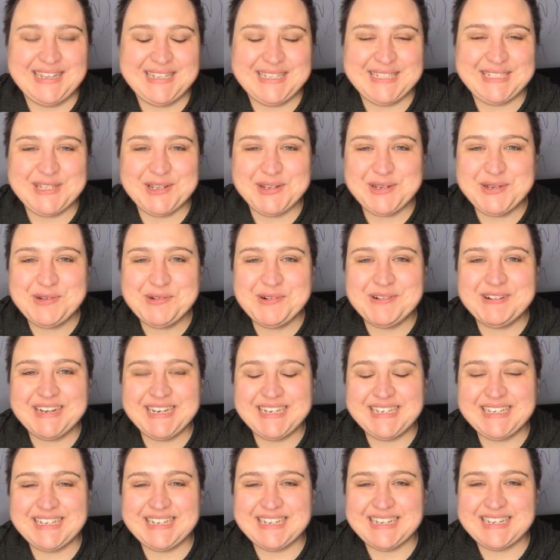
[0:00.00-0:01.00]
So
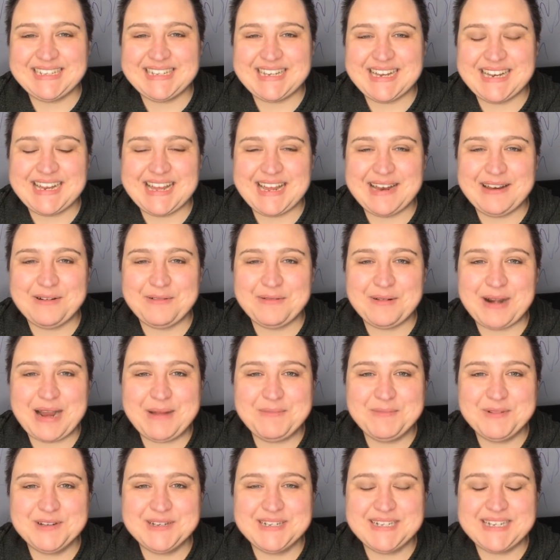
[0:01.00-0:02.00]
during the
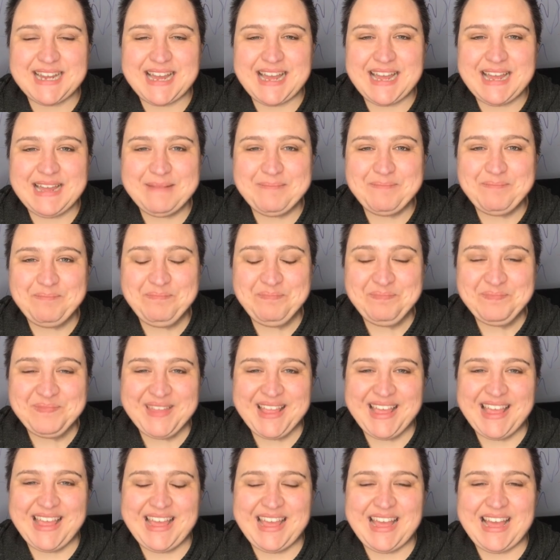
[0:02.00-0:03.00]
NaNoWriMo time,
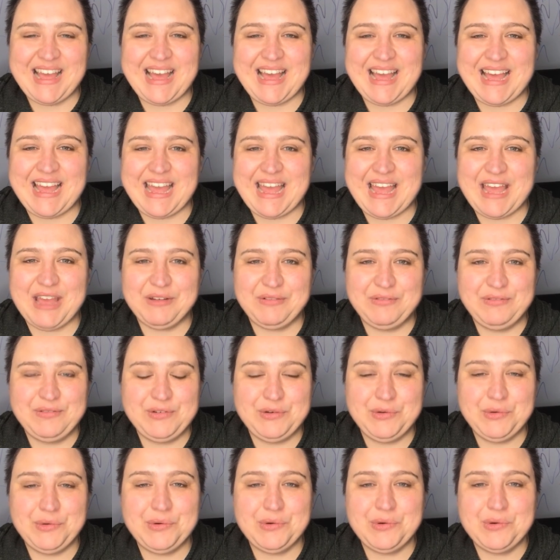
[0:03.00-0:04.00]
I have
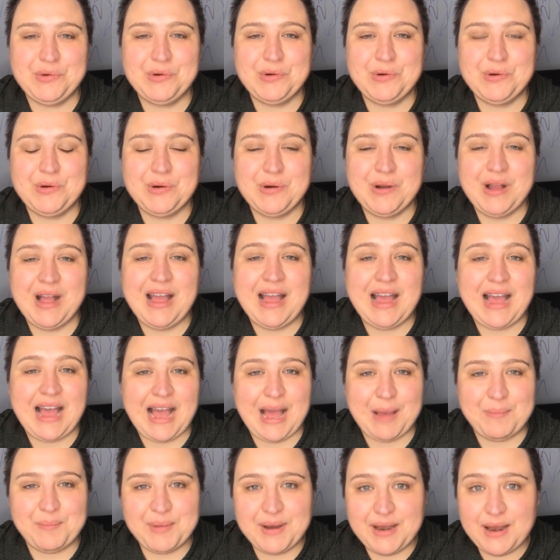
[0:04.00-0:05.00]
to
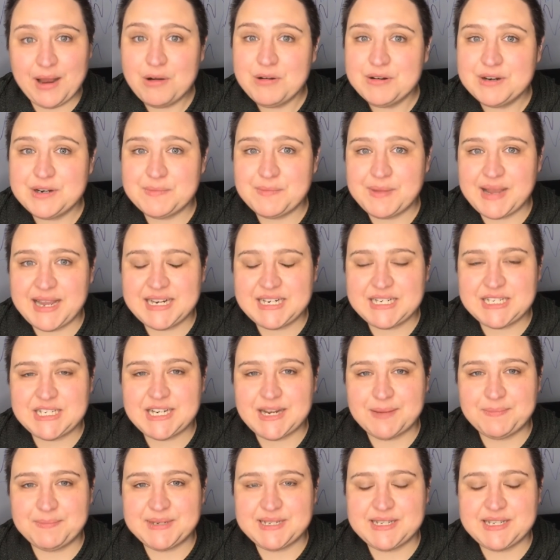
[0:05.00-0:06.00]
upload my
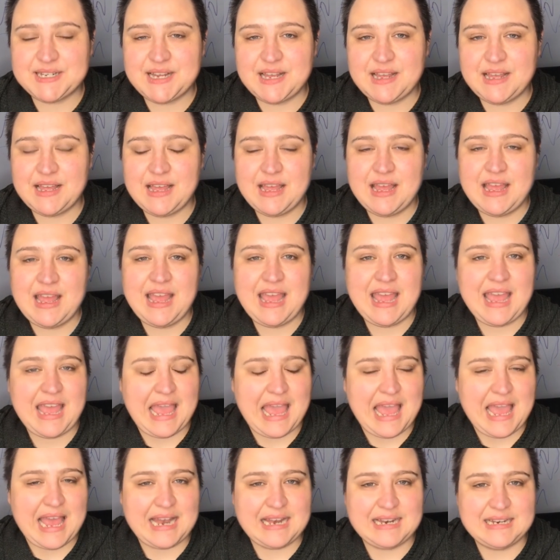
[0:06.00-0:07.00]
chapter
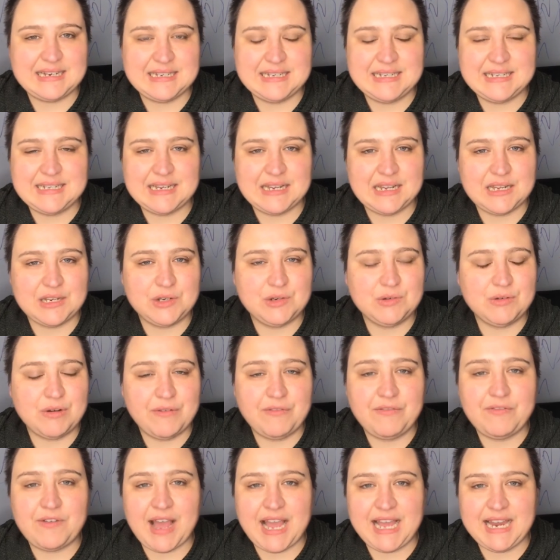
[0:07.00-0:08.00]
and do
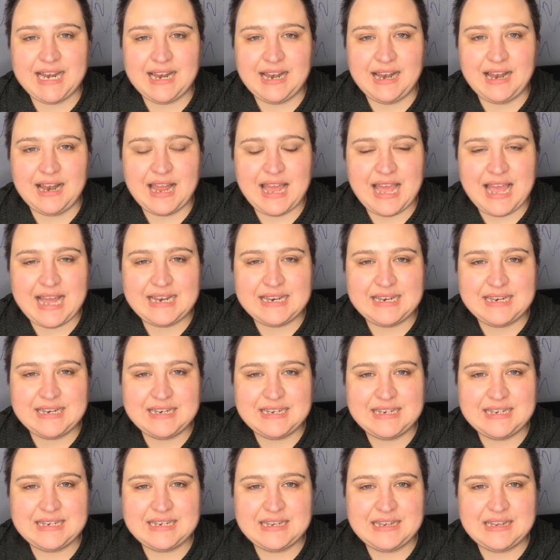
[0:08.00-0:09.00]
a final
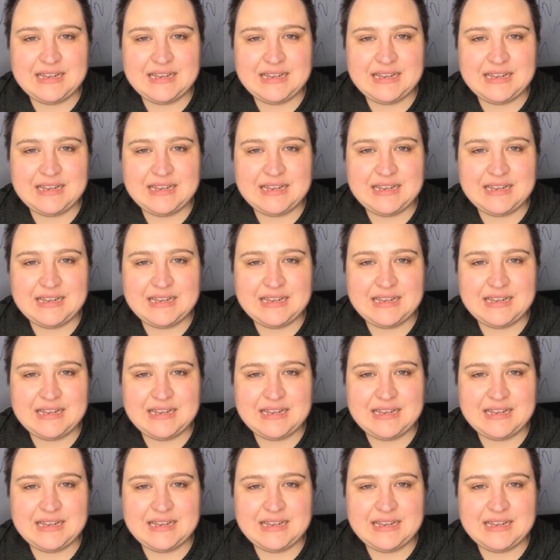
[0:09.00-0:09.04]
edit